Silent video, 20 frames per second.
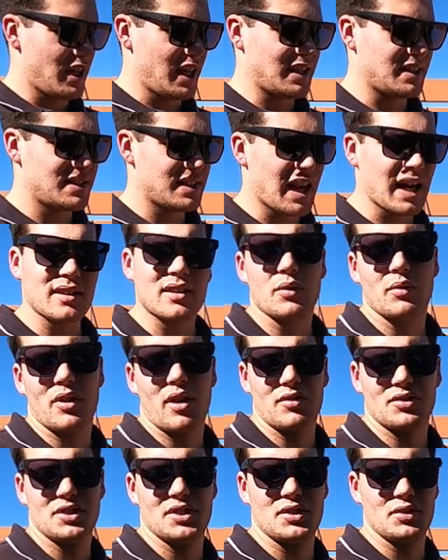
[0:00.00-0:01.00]
exactly
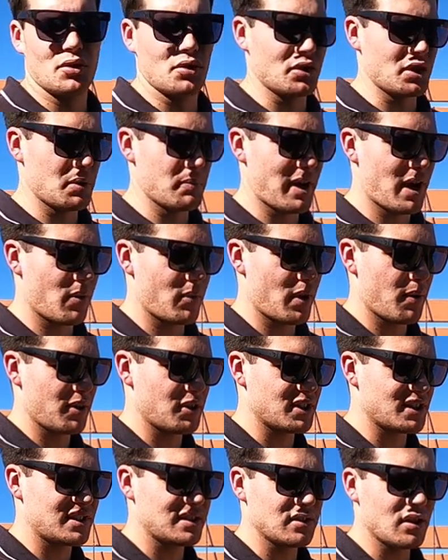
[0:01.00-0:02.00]
what I was just talking about, where
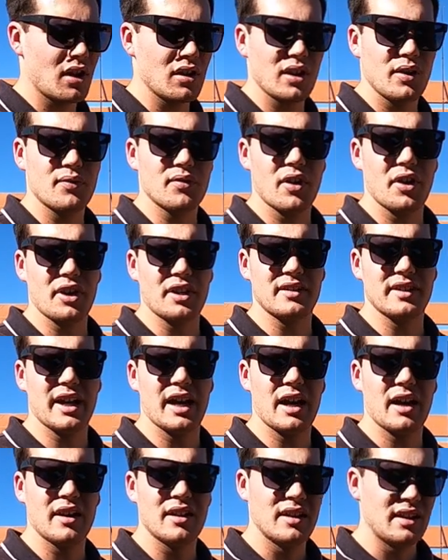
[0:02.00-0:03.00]
we're just slowly floating
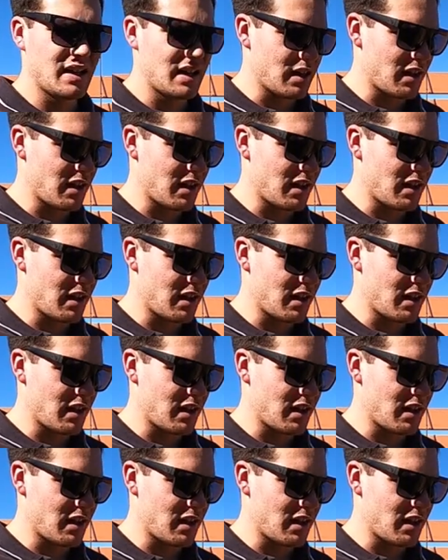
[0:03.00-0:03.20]
down,